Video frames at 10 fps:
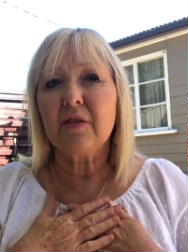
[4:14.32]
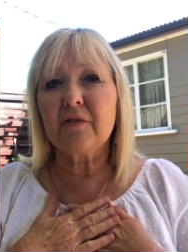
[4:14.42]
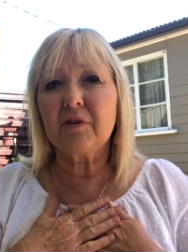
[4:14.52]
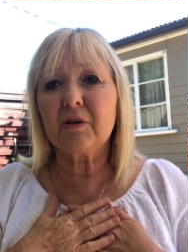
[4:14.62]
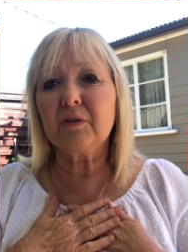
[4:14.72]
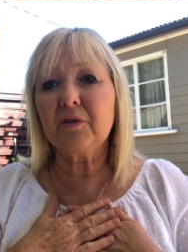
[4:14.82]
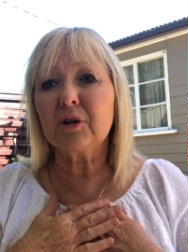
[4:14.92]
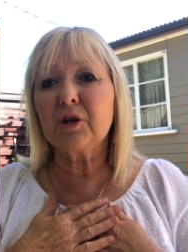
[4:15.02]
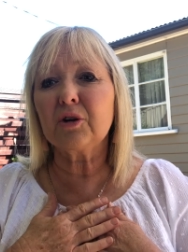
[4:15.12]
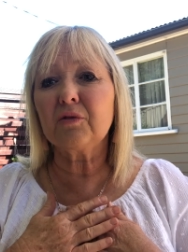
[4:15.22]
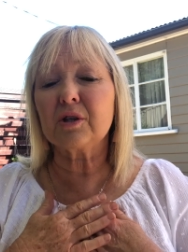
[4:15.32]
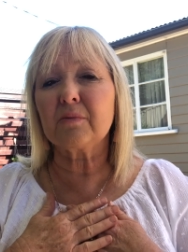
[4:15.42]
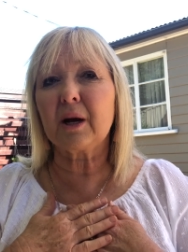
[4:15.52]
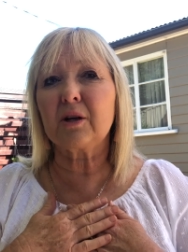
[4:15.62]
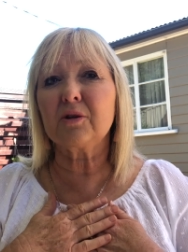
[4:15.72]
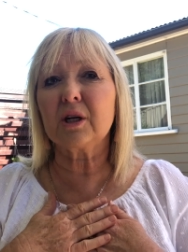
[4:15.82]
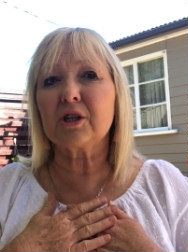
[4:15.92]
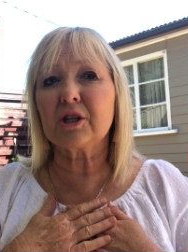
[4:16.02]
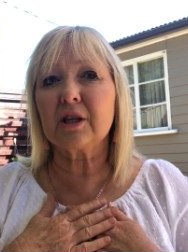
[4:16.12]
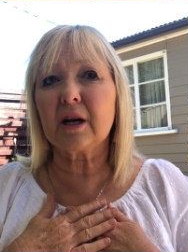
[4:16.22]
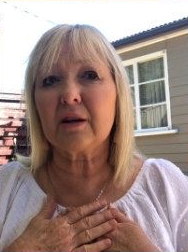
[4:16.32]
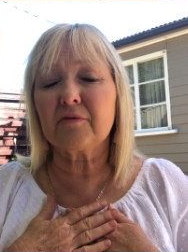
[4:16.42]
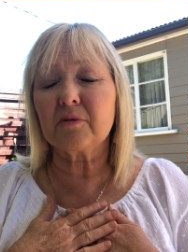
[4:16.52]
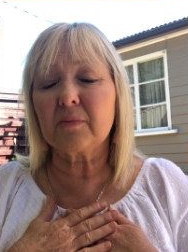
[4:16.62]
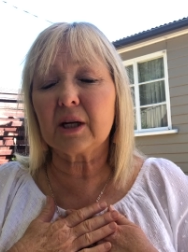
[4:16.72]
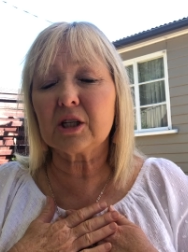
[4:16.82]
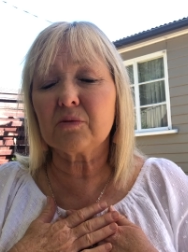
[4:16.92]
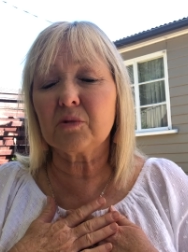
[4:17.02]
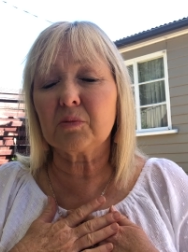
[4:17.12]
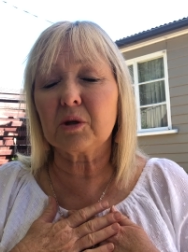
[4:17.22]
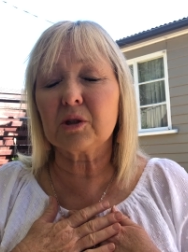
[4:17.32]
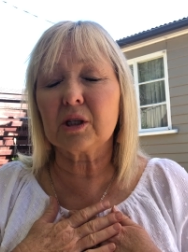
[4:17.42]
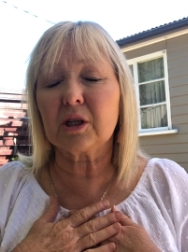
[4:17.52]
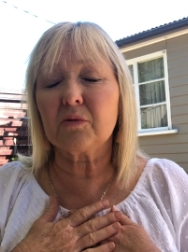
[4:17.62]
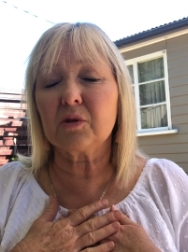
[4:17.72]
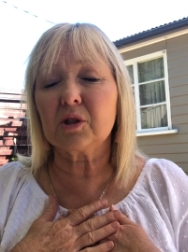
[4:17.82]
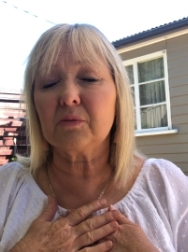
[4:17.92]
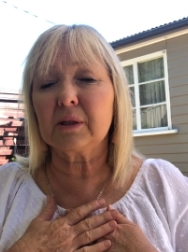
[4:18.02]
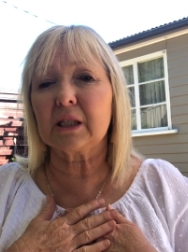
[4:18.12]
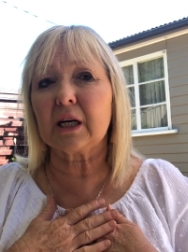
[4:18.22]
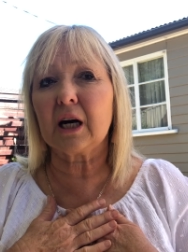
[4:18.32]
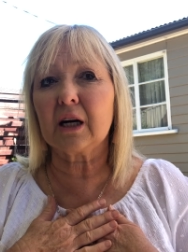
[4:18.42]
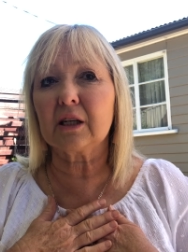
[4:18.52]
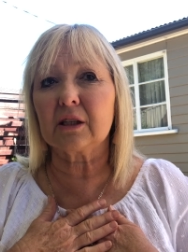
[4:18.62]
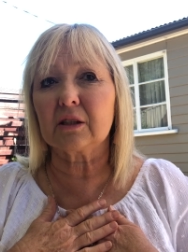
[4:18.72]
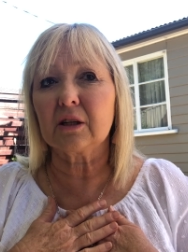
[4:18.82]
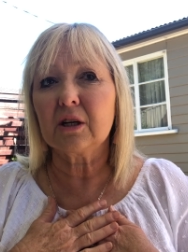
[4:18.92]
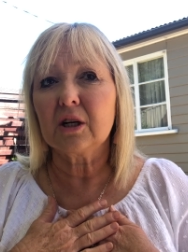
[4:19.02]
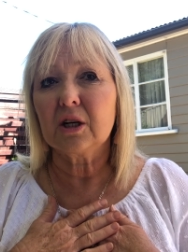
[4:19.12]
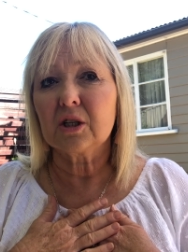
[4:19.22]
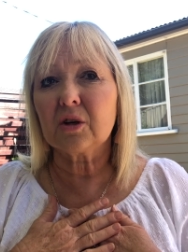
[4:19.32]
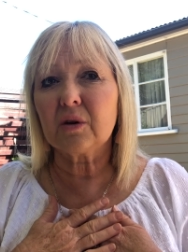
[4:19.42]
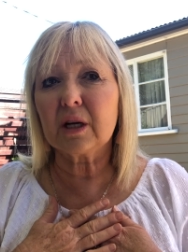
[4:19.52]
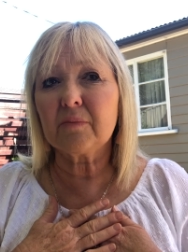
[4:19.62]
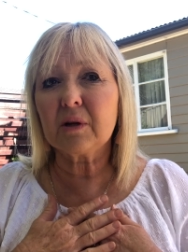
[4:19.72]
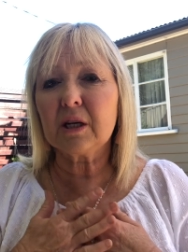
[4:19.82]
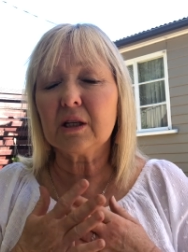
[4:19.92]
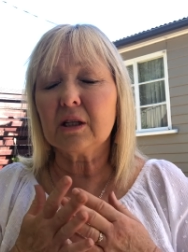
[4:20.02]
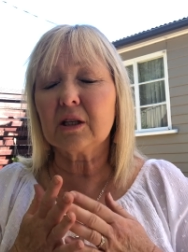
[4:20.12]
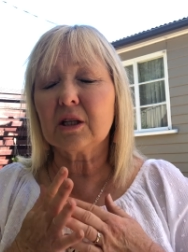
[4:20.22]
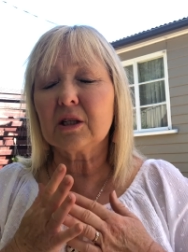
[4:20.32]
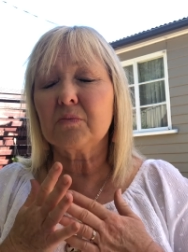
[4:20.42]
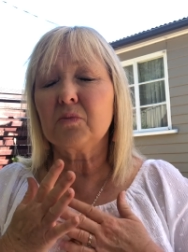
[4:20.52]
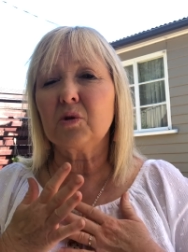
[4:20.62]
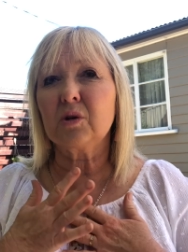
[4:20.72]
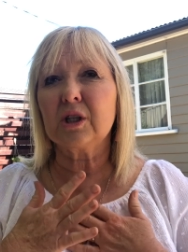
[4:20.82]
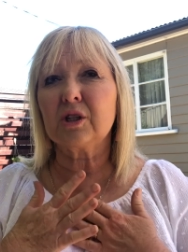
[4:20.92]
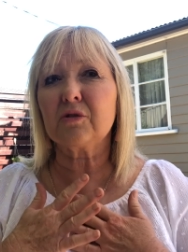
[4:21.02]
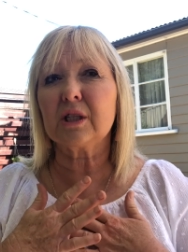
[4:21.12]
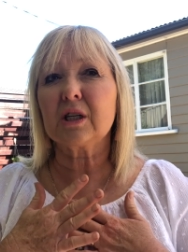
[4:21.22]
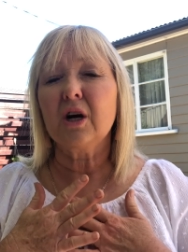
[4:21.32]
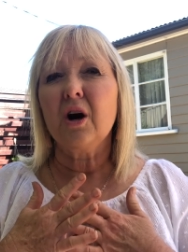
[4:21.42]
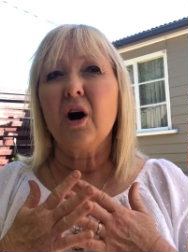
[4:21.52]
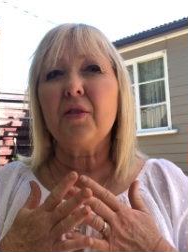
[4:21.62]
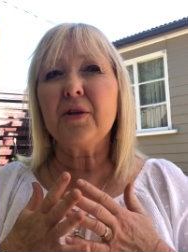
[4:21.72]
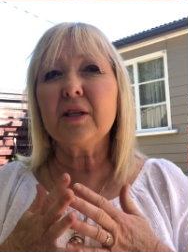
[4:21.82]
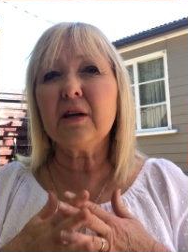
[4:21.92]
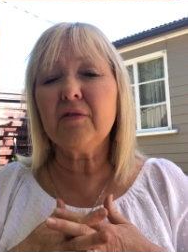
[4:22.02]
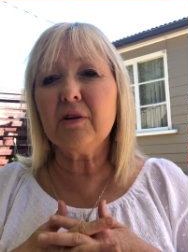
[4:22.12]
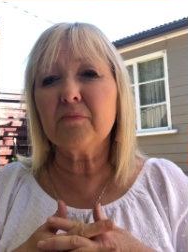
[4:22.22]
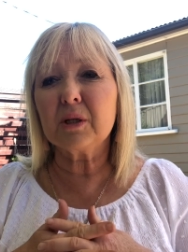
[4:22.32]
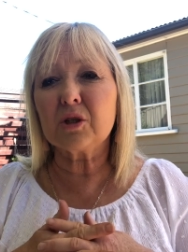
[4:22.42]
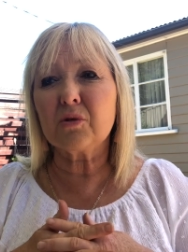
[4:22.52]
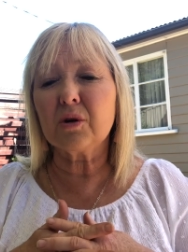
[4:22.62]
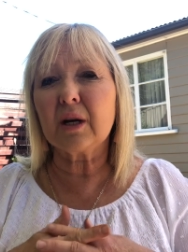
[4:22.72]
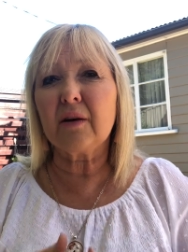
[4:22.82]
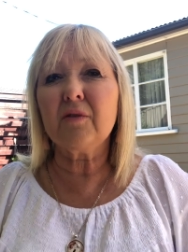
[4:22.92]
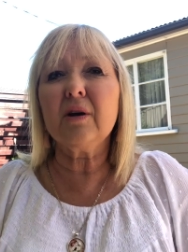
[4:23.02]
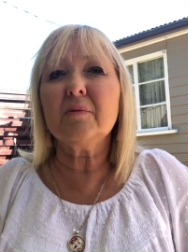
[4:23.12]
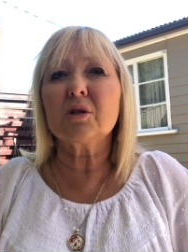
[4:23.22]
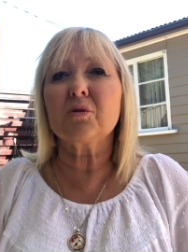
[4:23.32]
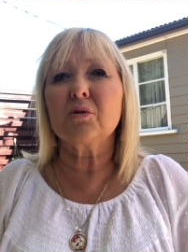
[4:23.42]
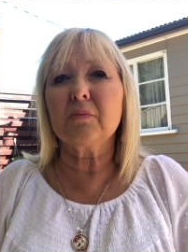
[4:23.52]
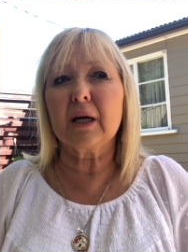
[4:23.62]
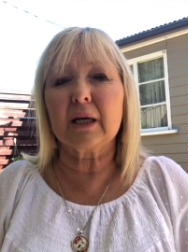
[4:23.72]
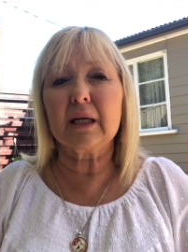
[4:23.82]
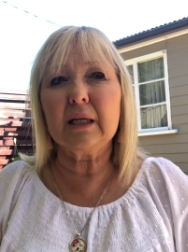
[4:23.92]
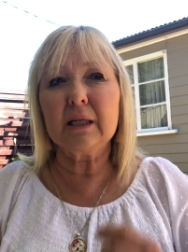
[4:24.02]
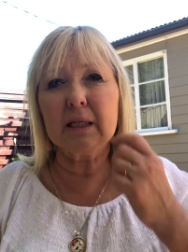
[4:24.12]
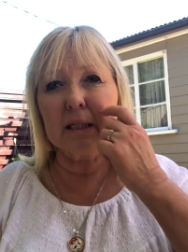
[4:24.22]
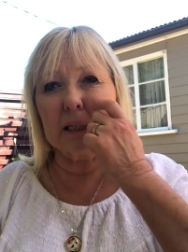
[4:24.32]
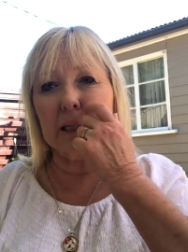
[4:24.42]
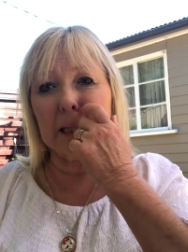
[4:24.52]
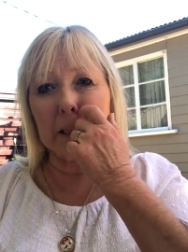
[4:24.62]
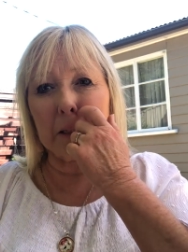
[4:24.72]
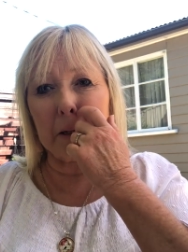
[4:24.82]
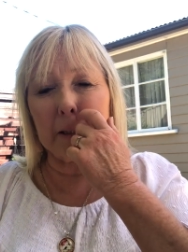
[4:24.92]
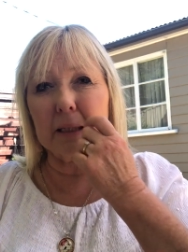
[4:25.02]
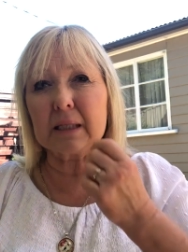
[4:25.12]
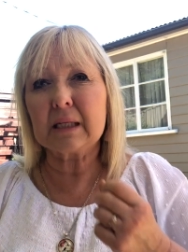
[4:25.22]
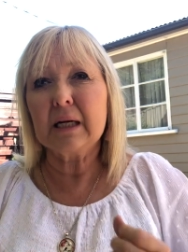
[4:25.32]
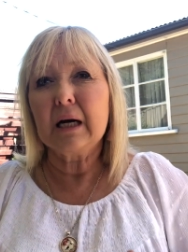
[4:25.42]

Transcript: They're very, very nervous about who they share that information with because they don't want to be targeted. So I am getting that there's more injuries. I think they've even been talking, haven't they been talking about kidneys and things like this?